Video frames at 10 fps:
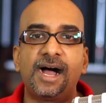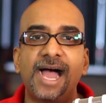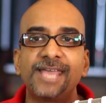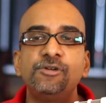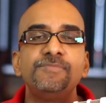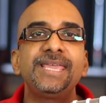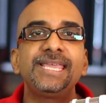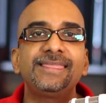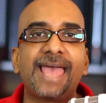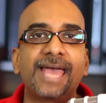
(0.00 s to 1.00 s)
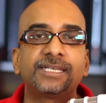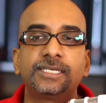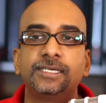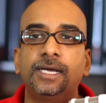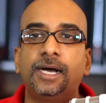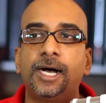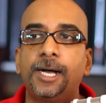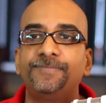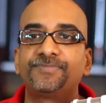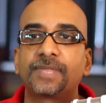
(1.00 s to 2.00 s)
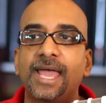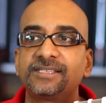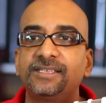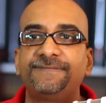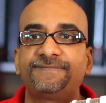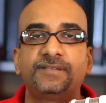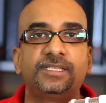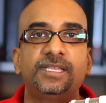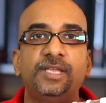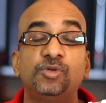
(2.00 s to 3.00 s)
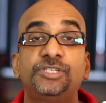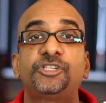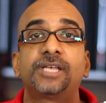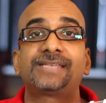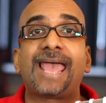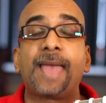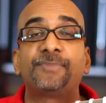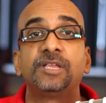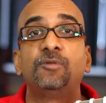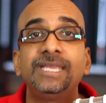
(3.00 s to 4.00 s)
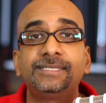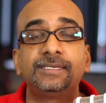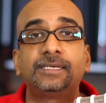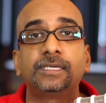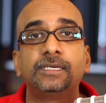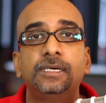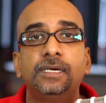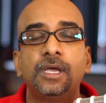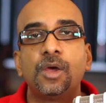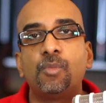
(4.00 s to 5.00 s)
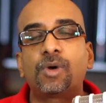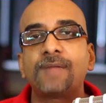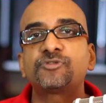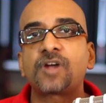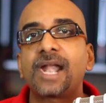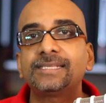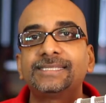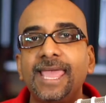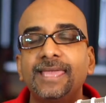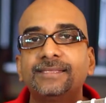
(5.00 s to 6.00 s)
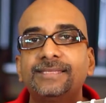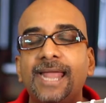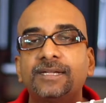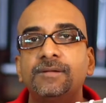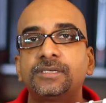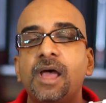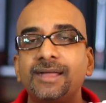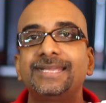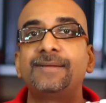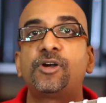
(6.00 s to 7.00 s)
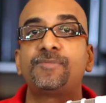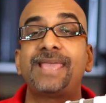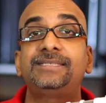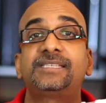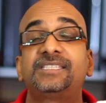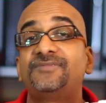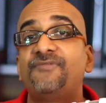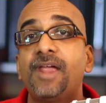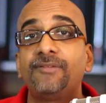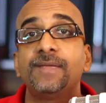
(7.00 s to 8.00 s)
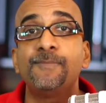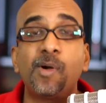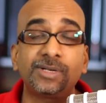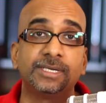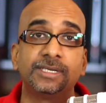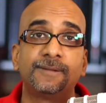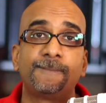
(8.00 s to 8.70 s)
I don't mean that um, as if it was just happening recently. What I'm trying to say is that talking about basics is very important.